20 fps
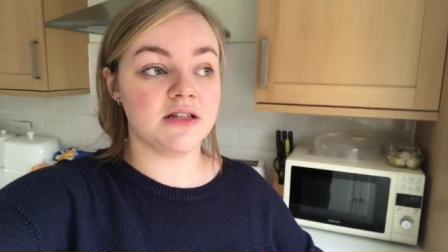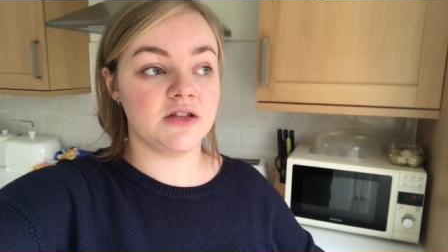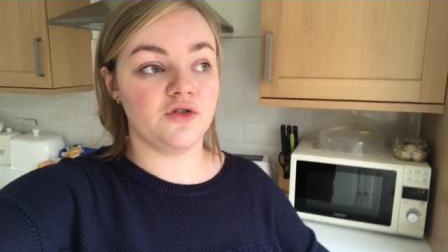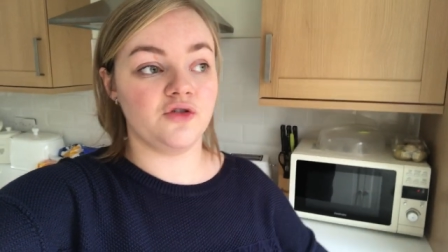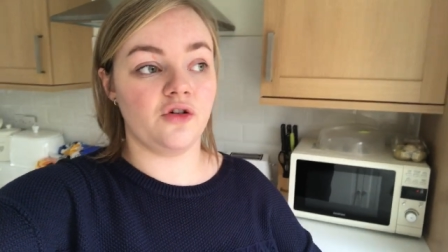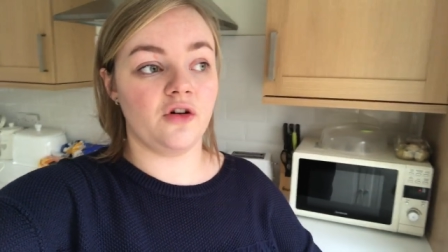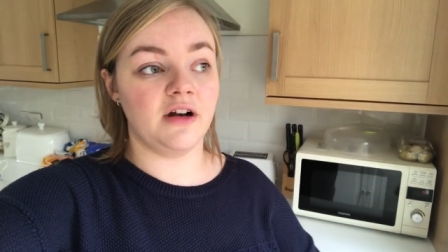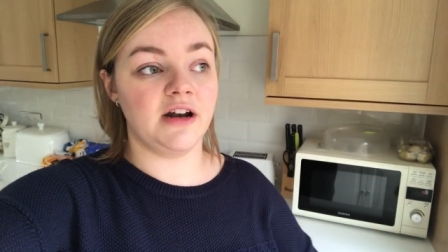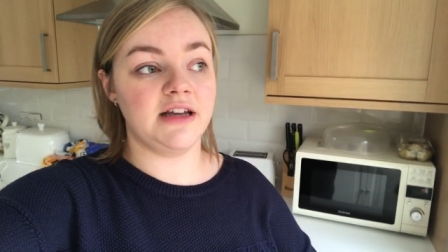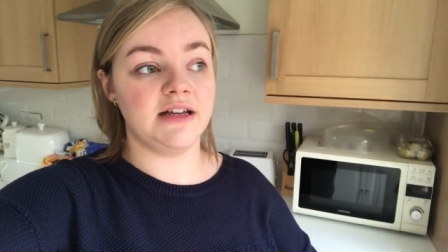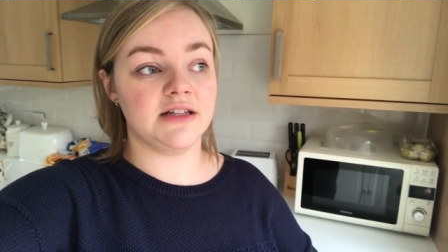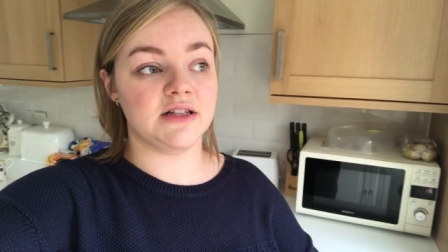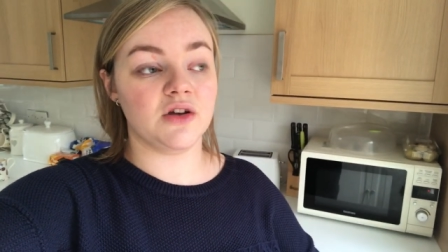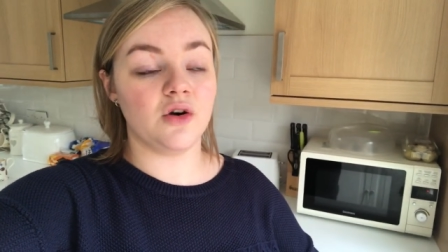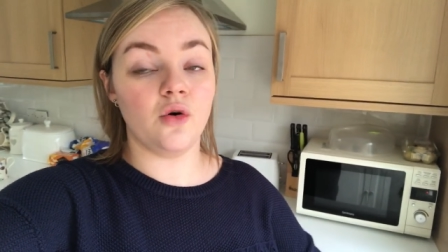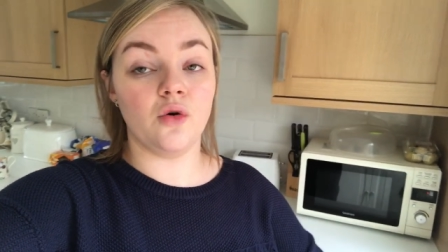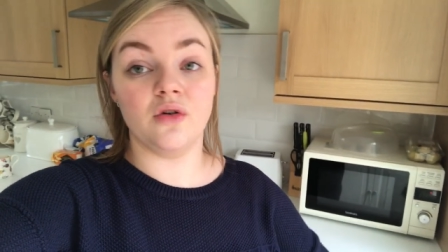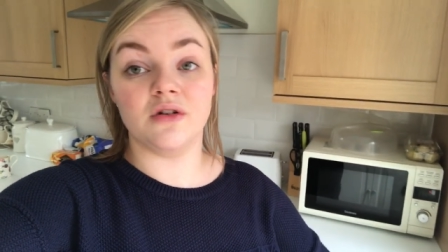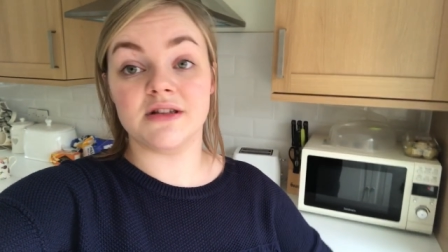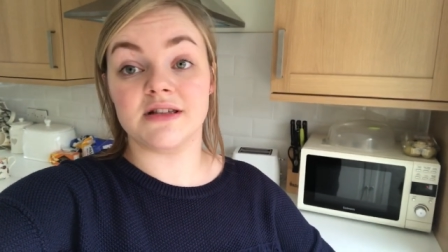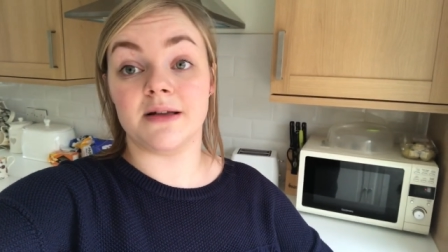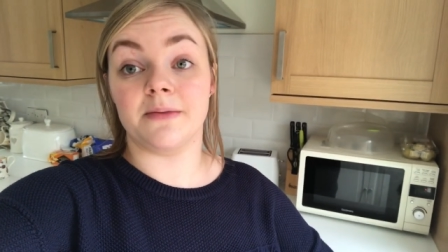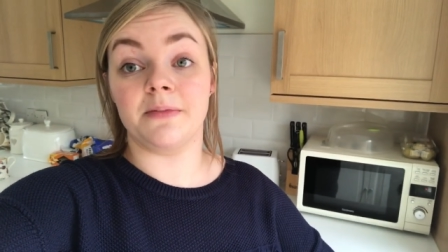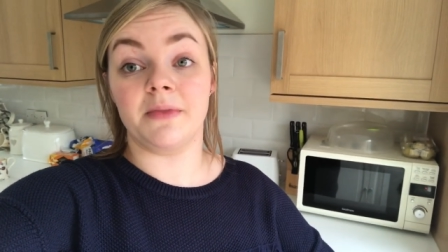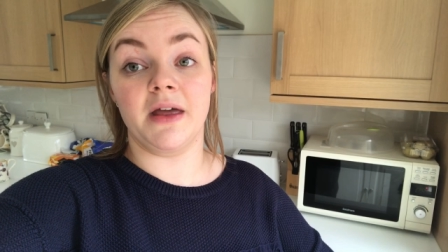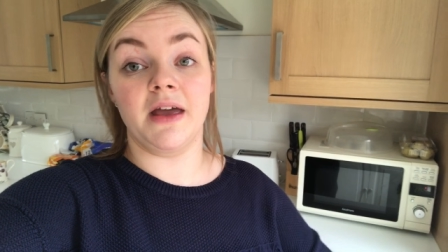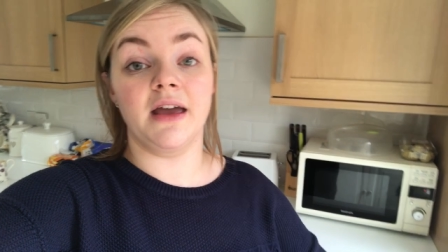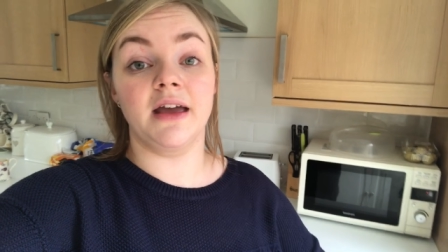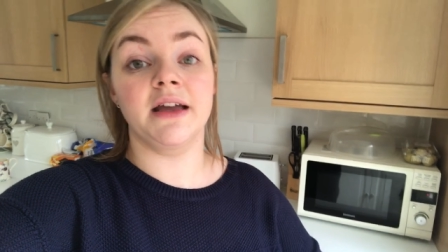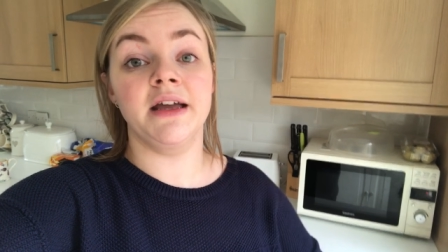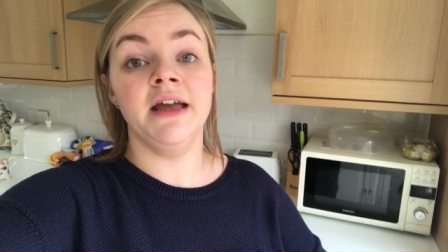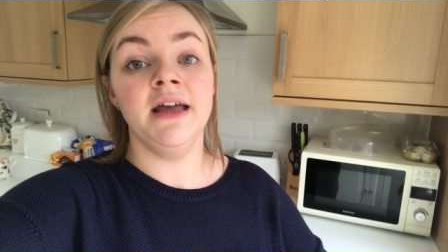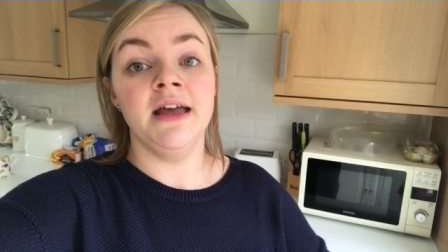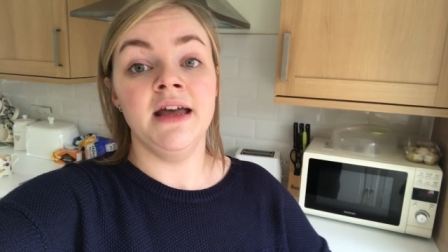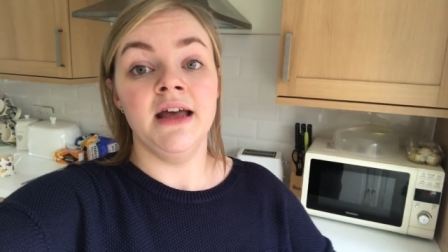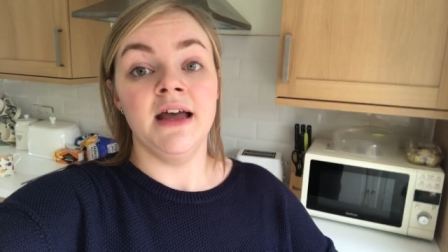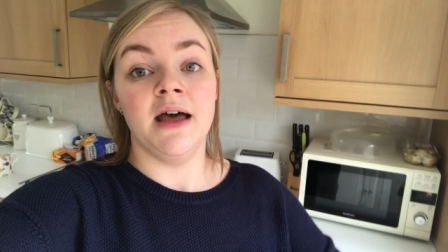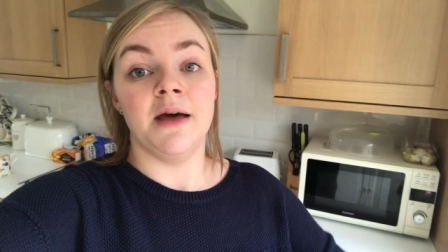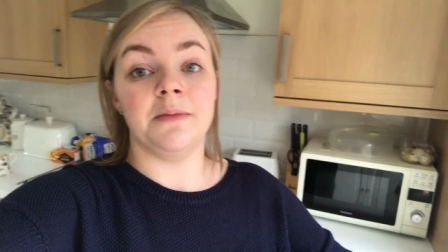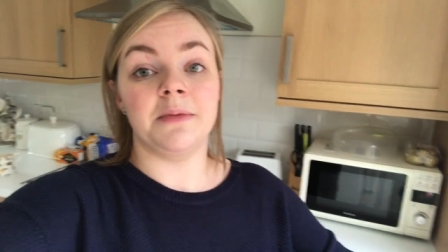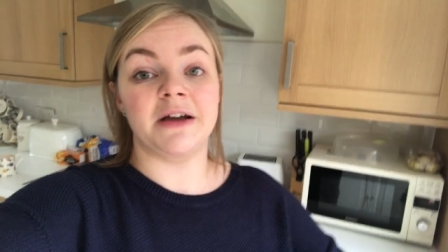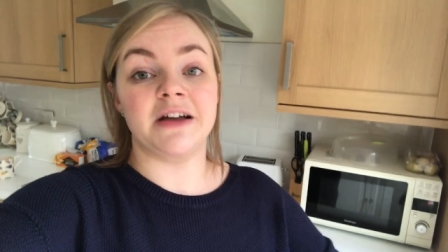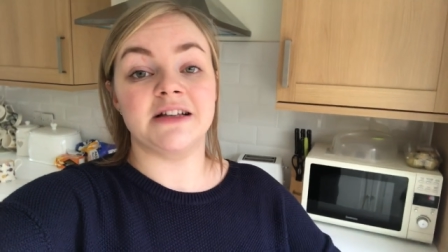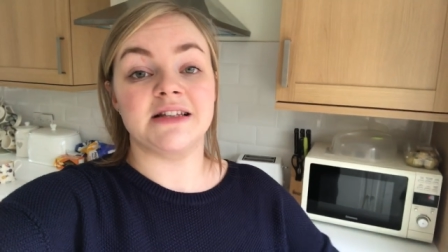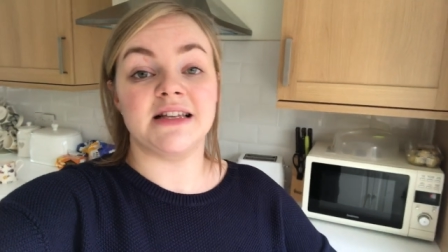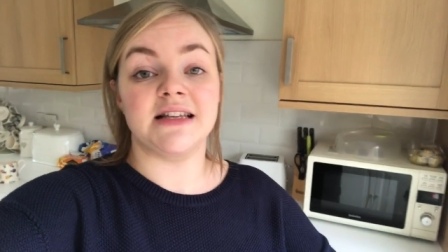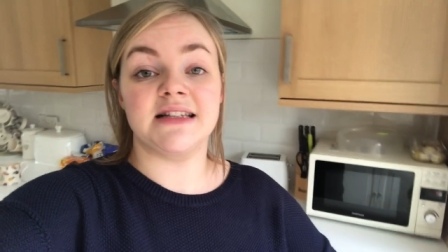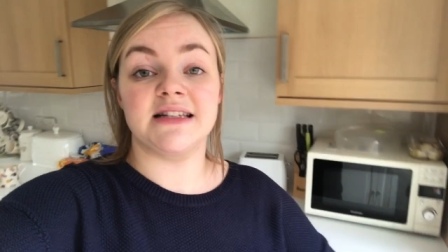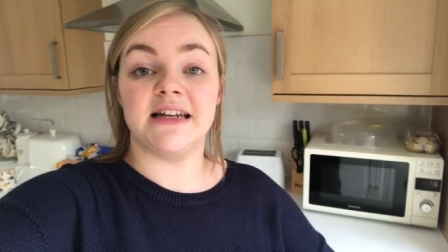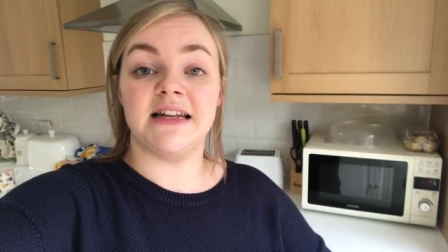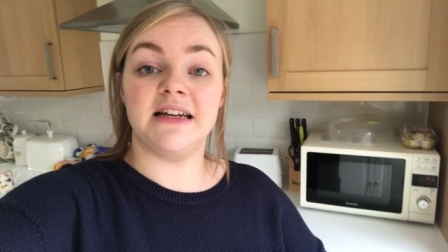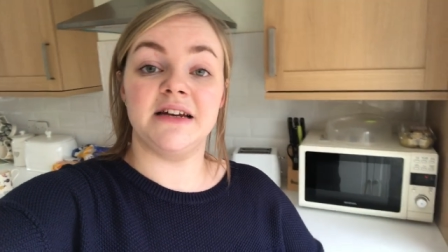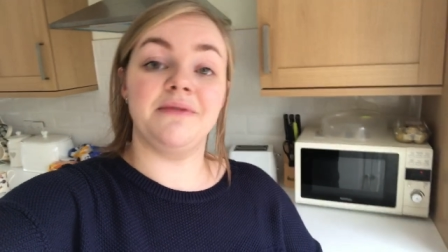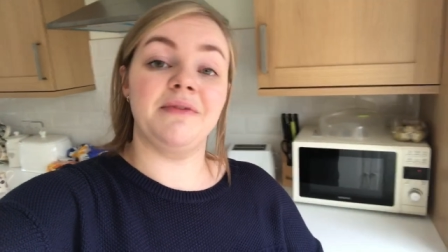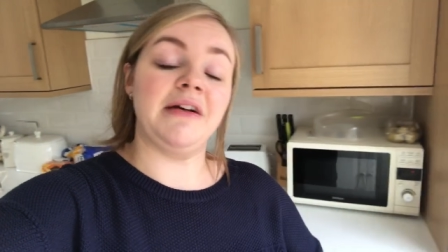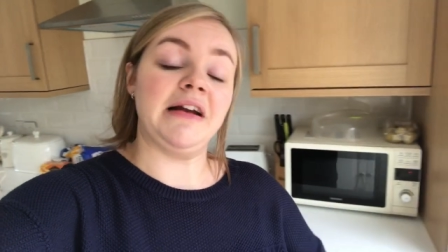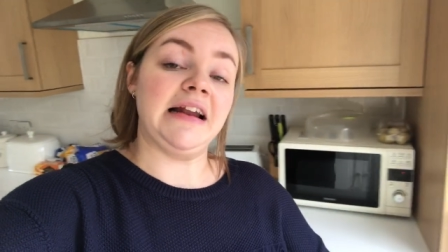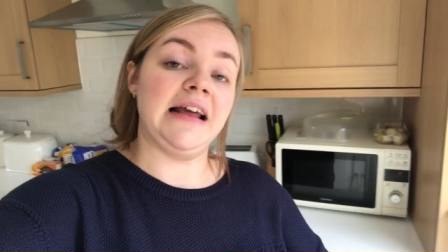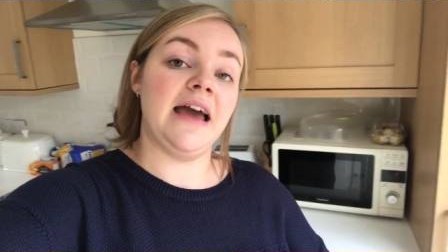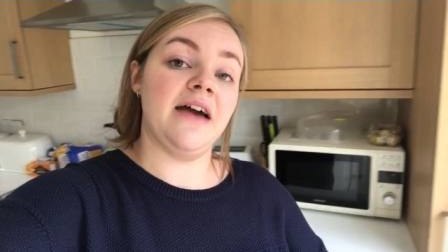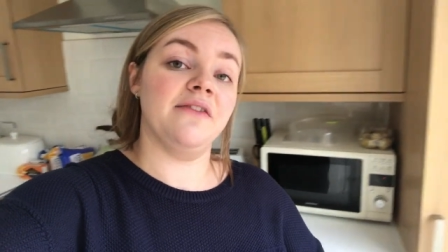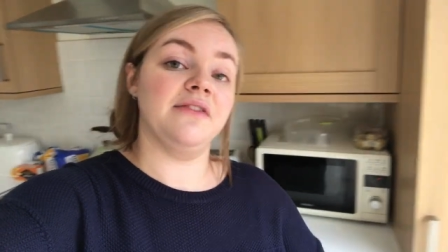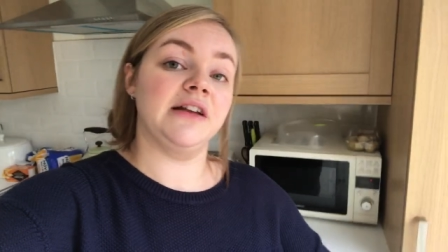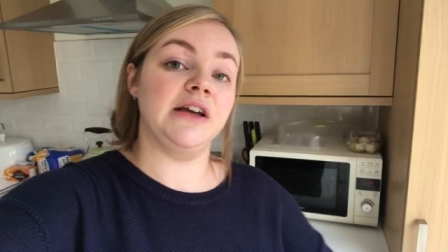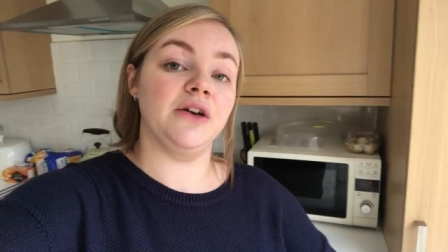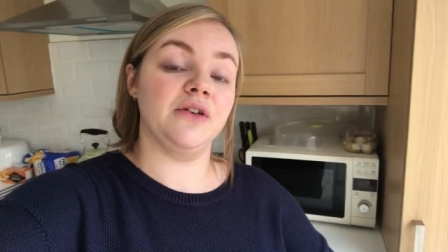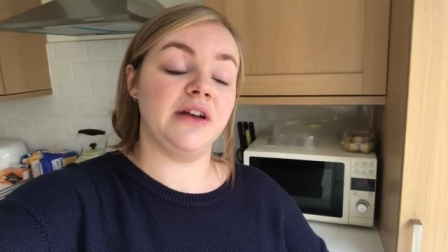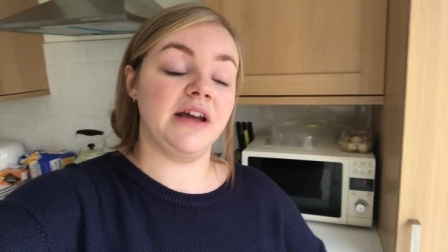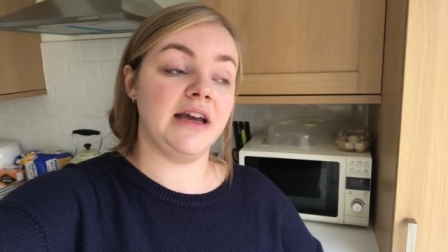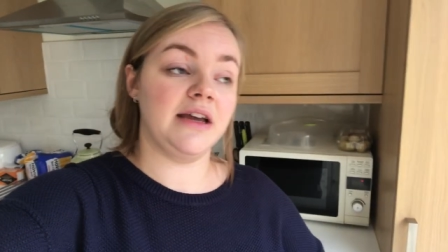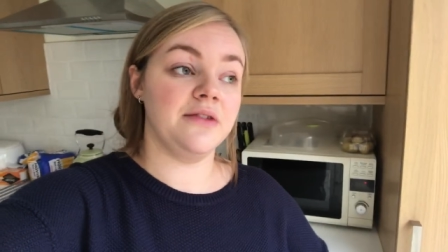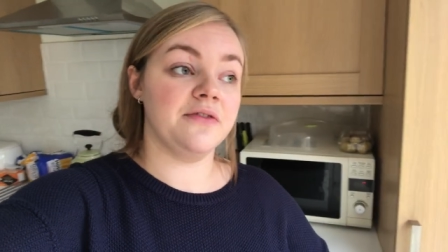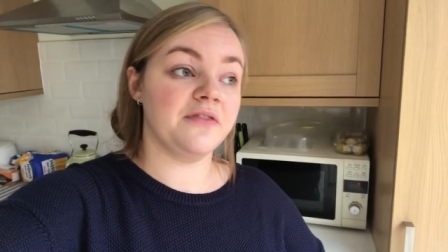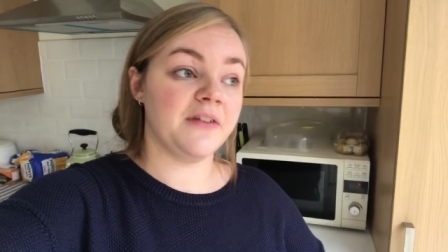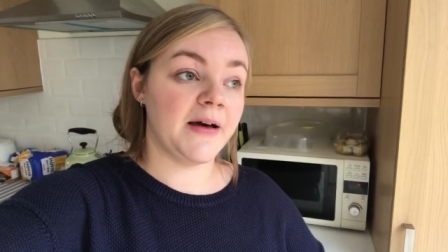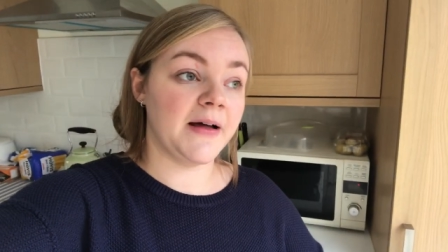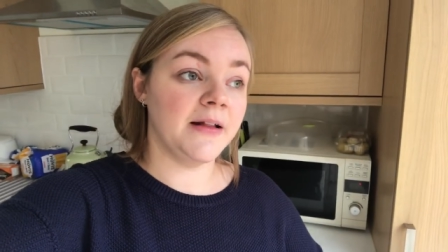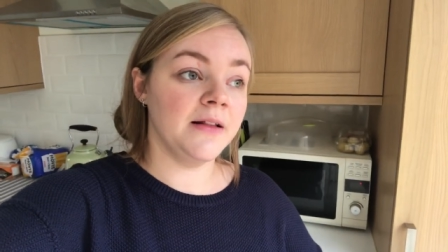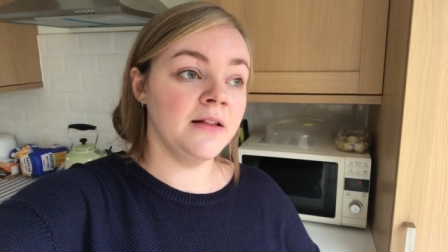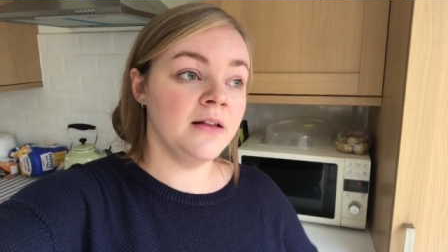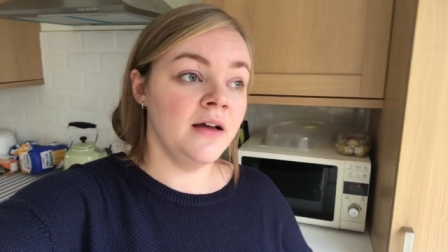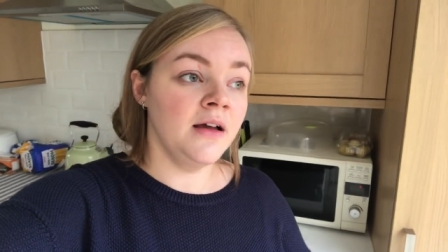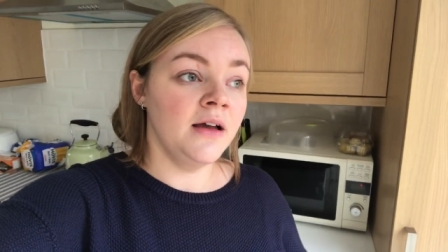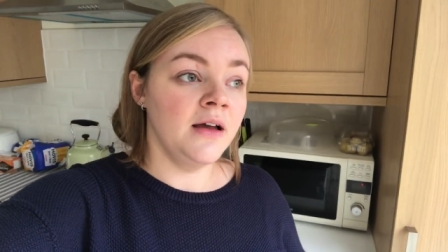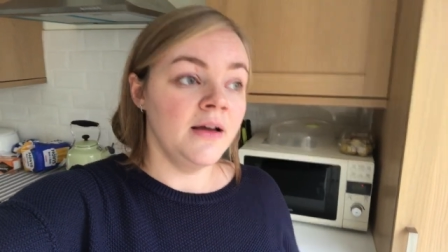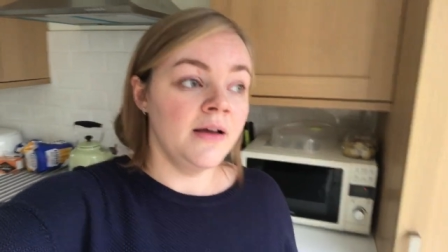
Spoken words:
The trolley's caught something, and because he's leaning really heavily on it, he fell.